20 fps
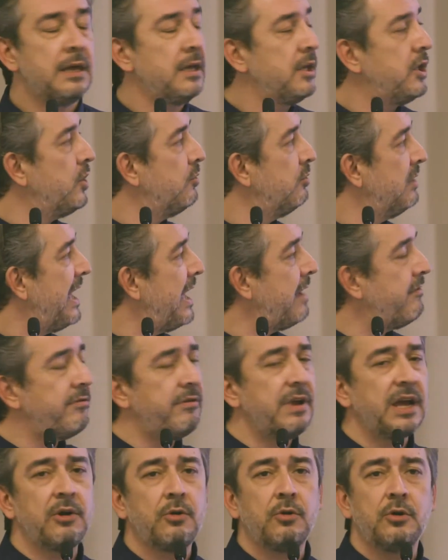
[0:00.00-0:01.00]
You will have a
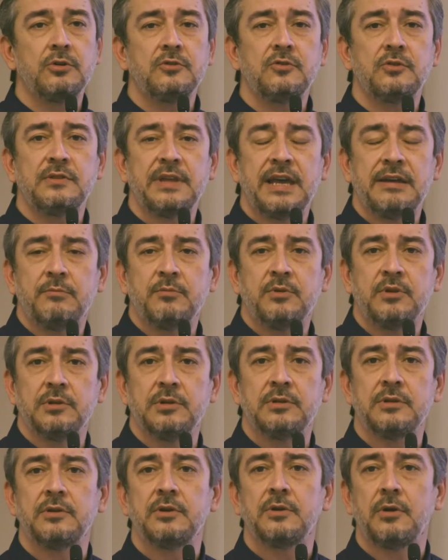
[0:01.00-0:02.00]
record that
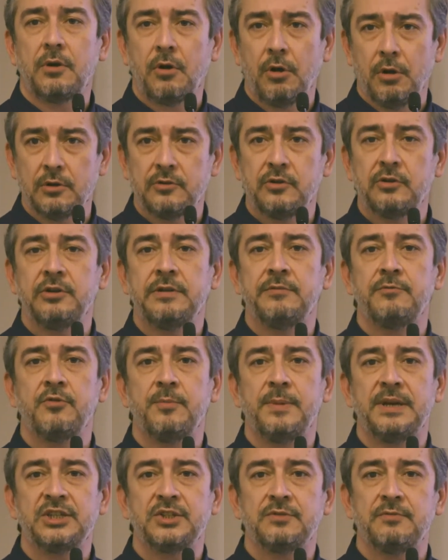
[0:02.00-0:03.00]
will hold your
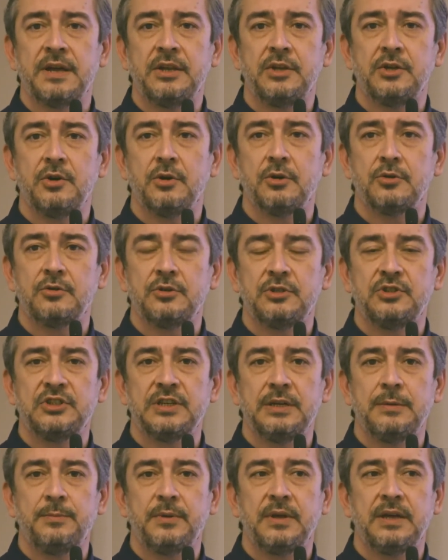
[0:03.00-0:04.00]
information when you go to the
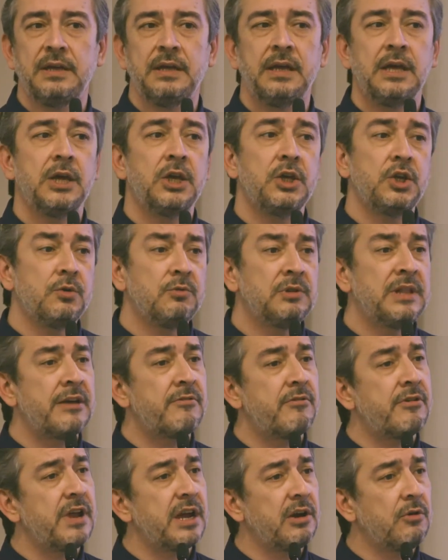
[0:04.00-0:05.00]
GP. You will have
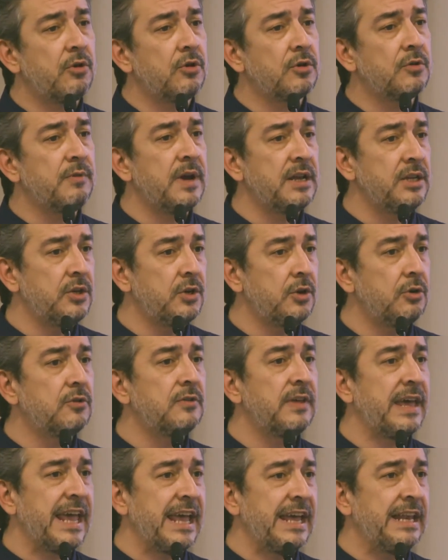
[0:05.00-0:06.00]
a record when you go
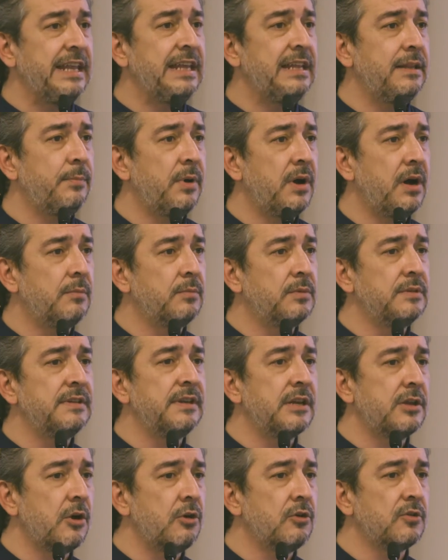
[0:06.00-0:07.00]
to A&E department
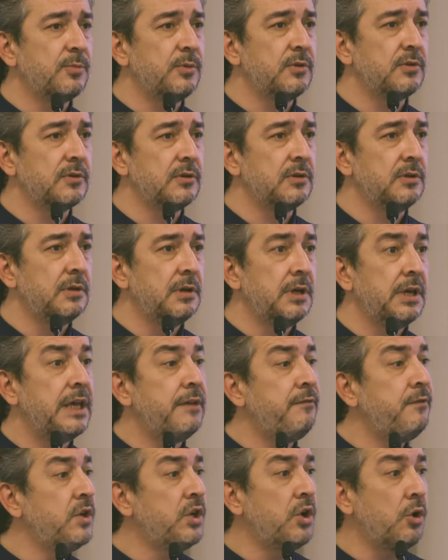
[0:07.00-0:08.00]
in the hospital.
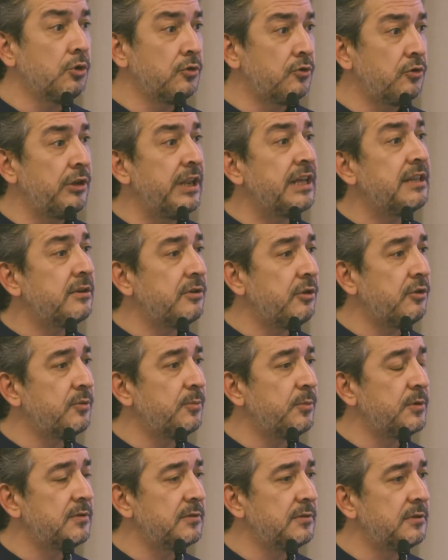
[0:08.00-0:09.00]
If you go to another
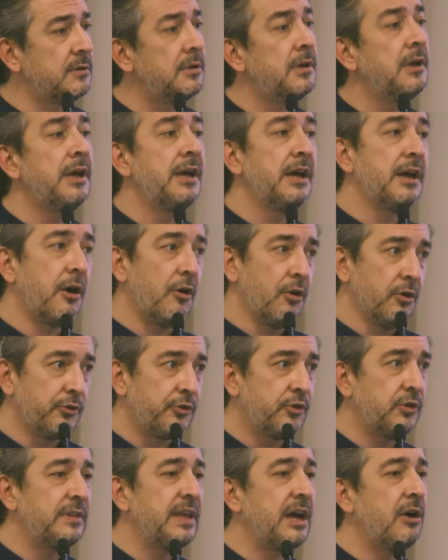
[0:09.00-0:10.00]
hospital,
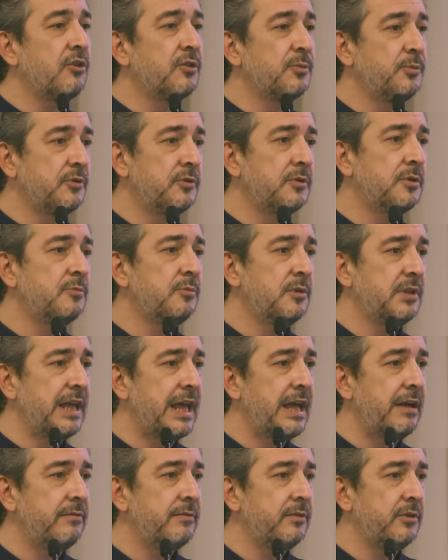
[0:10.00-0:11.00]
also the hospital will
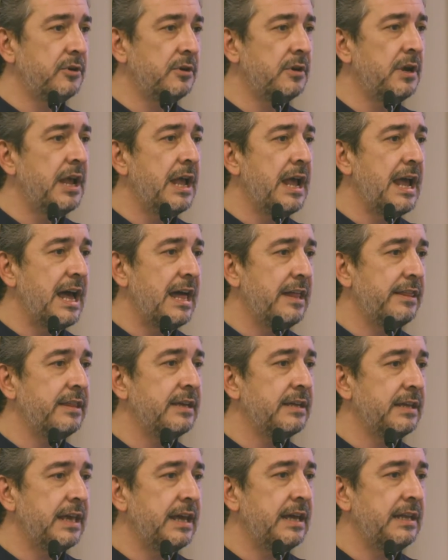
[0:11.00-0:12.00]
have your health
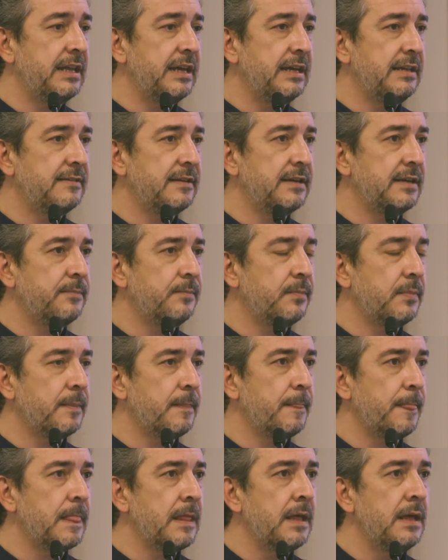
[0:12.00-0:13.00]
and care data.
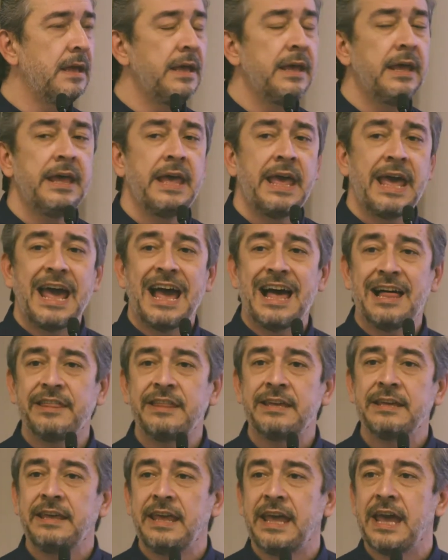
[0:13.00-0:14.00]
Health
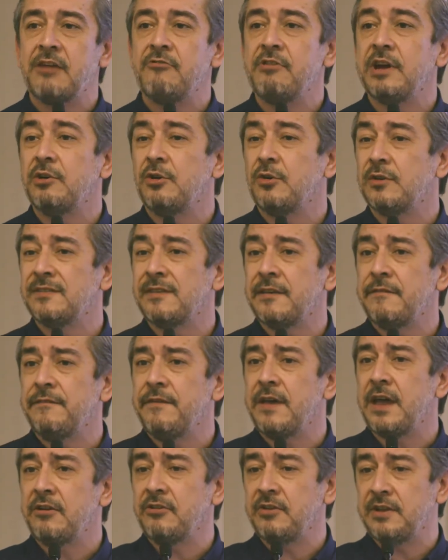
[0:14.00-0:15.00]
and care records have
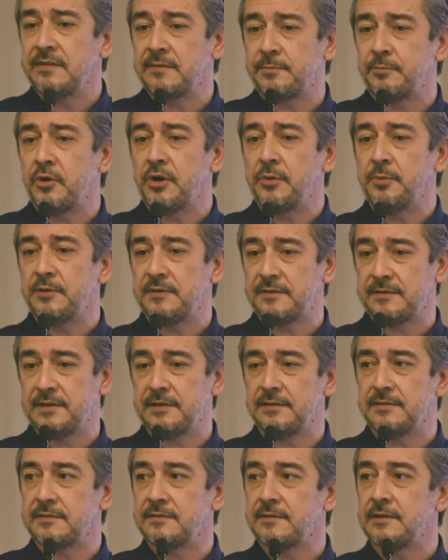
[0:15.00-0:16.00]
various
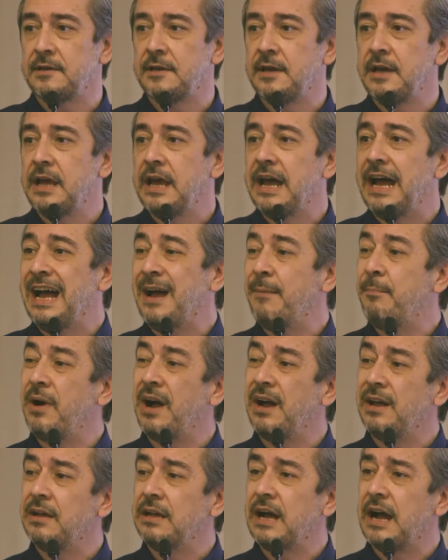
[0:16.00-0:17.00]
purposes,
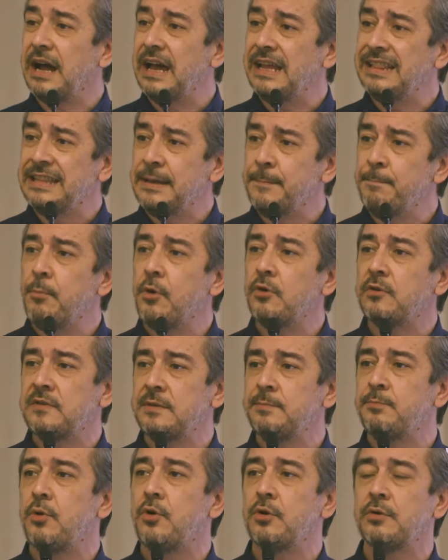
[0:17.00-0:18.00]
but the most
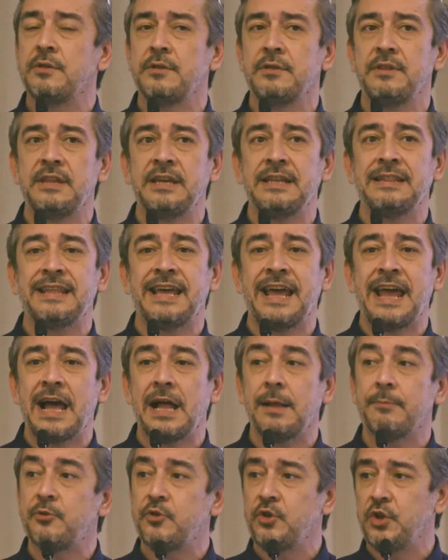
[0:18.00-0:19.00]
important thing that
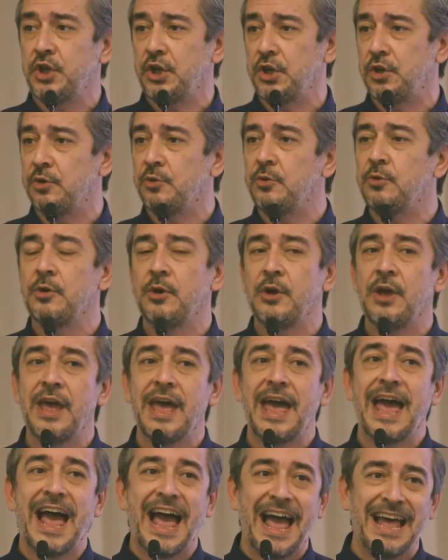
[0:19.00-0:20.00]
helps you
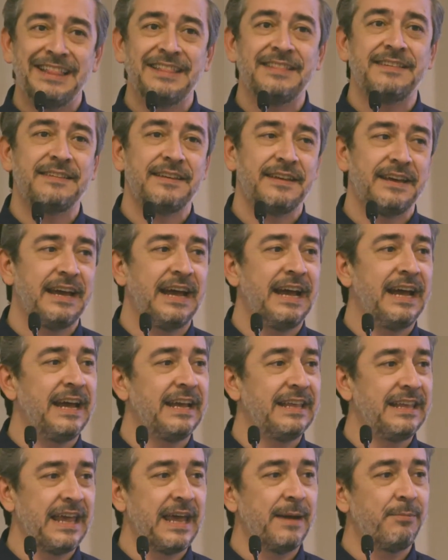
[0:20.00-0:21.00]
and
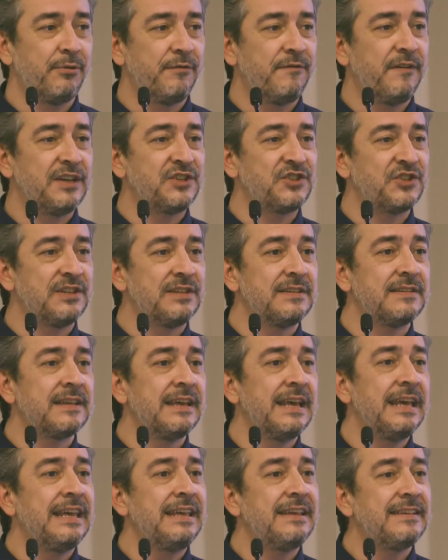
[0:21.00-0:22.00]
care professionals
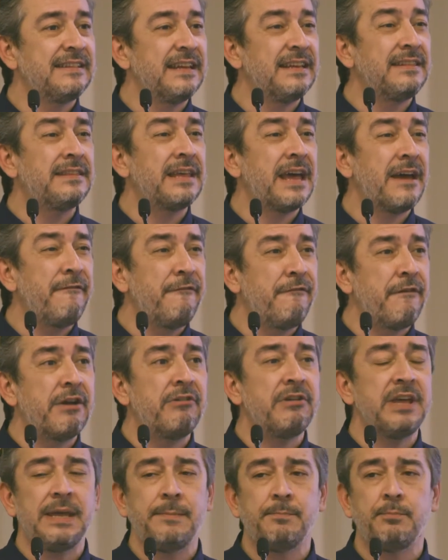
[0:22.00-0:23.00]
is that they're
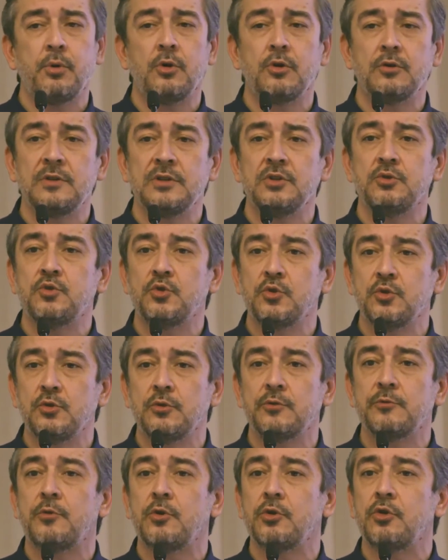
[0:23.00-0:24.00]
very important
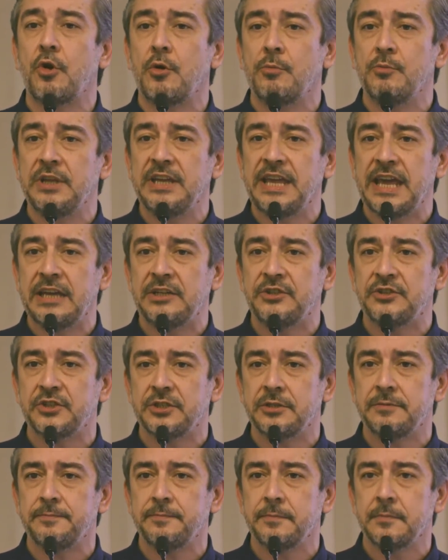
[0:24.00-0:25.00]
tools for communication.